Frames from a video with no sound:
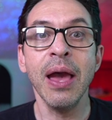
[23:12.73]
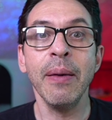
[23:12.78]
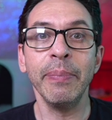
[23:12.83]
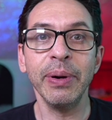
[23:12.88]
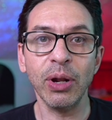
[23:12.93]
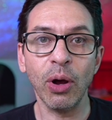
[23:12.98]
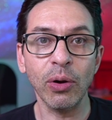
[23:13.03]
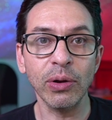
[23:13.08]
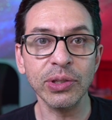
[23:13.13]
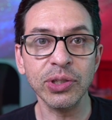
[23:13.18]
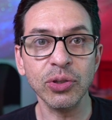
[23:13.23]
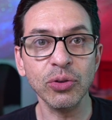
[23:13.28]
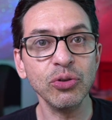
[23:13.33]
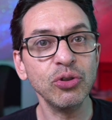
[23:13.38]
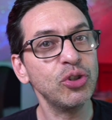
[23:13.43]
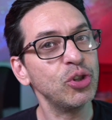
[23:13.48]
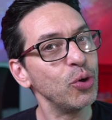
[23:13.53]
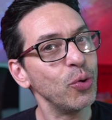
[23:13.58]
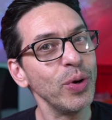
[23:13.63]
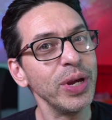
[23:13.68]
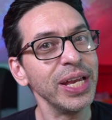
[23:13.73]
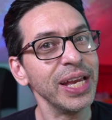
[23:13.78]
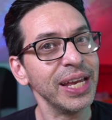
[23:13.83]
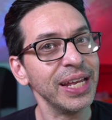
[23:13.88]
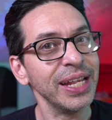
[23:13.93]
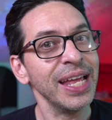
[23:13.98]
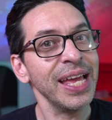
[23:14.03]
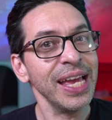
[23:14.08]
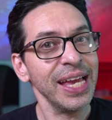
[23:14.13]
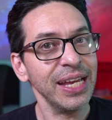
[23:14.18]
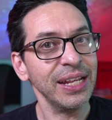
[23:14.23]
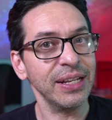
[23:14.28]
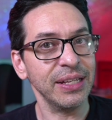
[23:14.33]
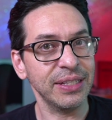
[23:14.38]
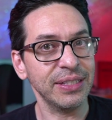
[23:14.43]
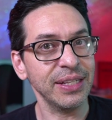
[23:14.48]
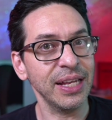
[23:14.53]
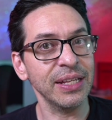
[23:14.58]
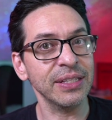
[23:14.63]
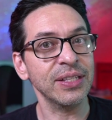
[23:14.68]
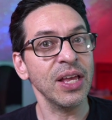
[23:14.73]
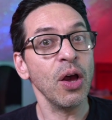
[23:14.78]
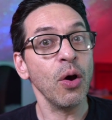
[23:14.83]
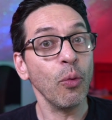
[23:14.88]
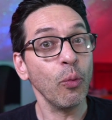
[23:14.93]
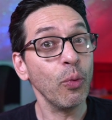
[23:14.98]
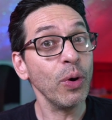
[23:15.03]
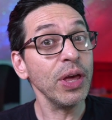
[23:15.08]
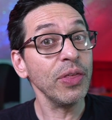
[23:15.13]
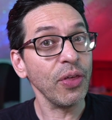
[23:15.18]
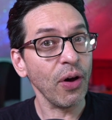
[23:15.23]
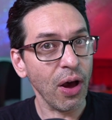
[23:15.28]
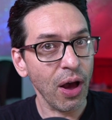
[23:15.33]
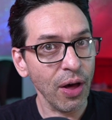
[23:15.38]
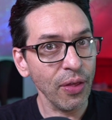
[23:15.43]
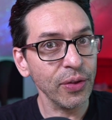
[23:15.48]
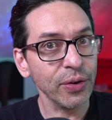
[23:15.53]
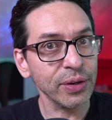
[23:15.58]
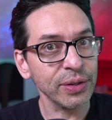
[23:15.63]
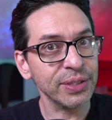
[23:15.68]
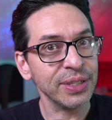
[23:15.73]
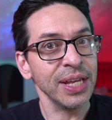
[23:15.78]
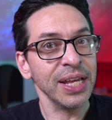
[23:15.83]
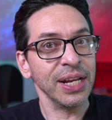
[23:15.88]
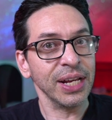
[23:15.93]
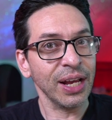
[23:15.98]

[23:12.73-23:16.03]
but also doing it in a sense with others,